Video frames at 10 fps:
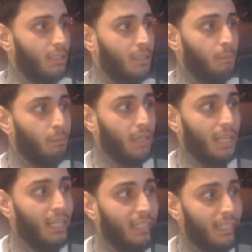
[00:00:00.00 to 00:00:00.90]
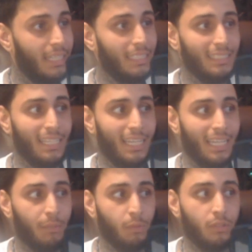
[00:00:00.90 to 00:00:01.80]
the blood is not
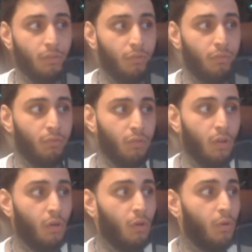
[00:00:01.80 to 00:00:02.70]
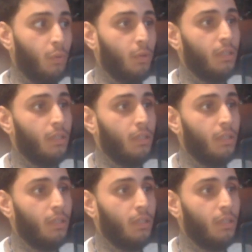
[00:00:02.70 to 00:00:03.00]
able to flow